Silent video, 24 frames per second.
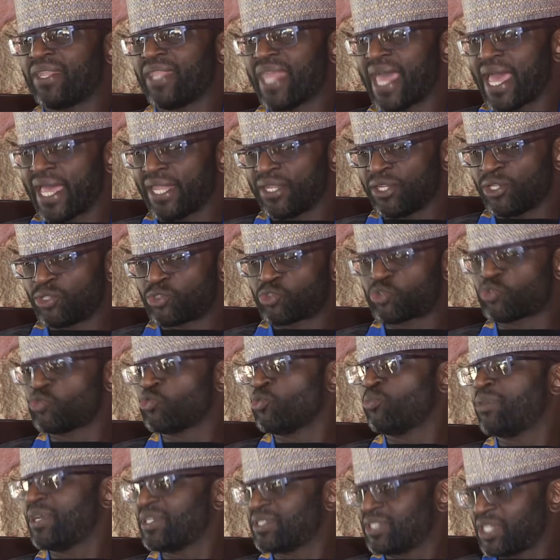Annan to
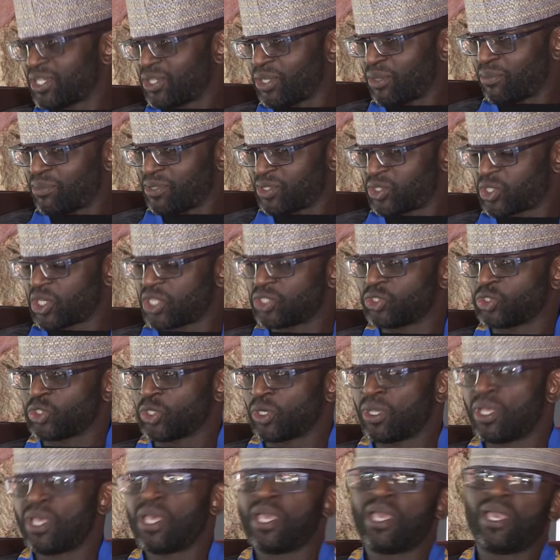President Obasanjo.
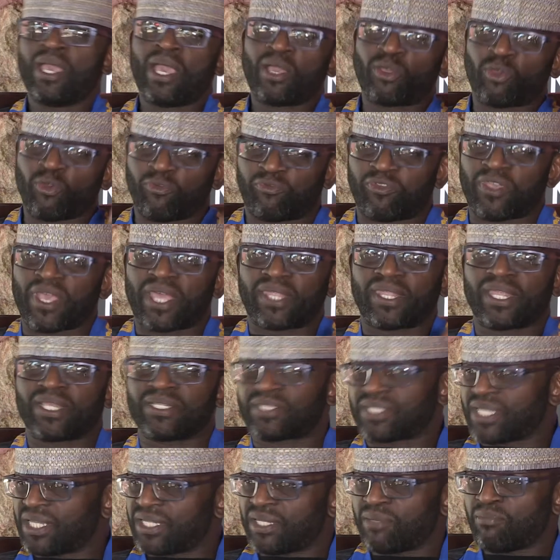Kofi Annan
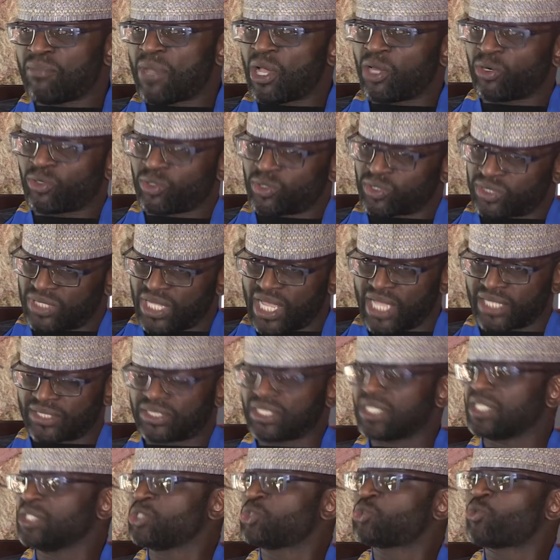said in Melrose
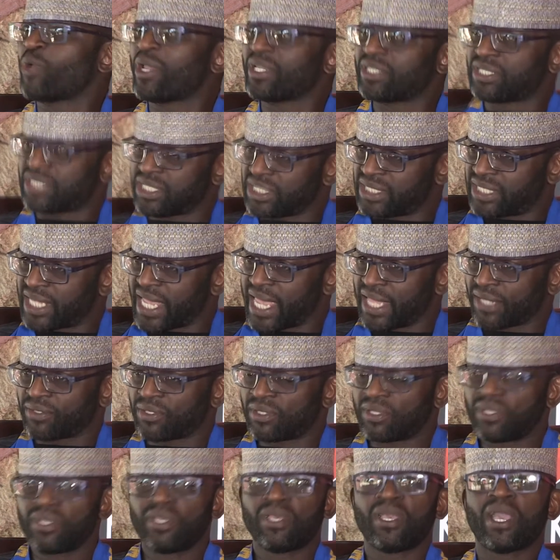Arch in 2010,
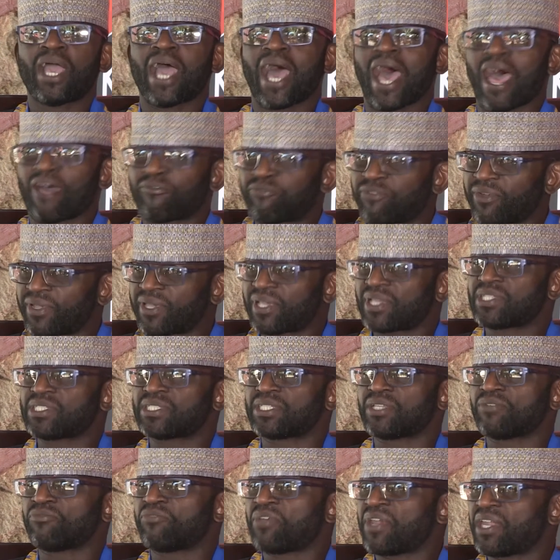Africans
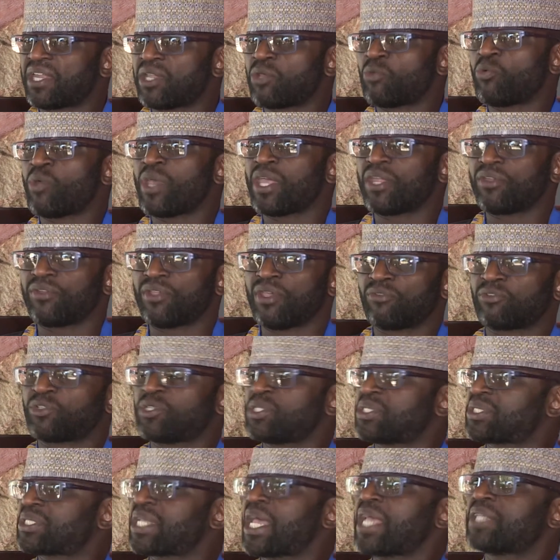are very wary of
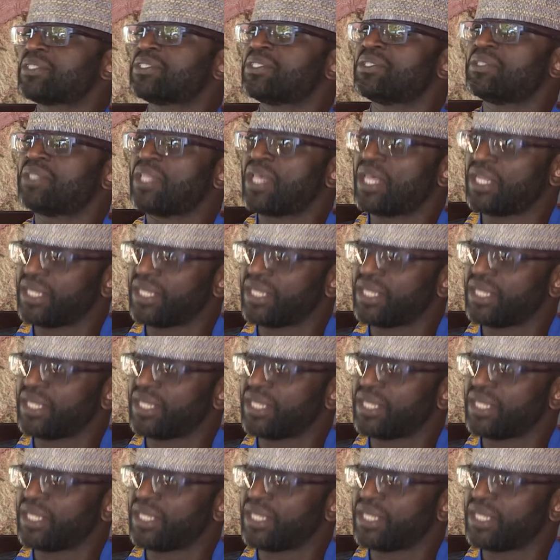criticizing their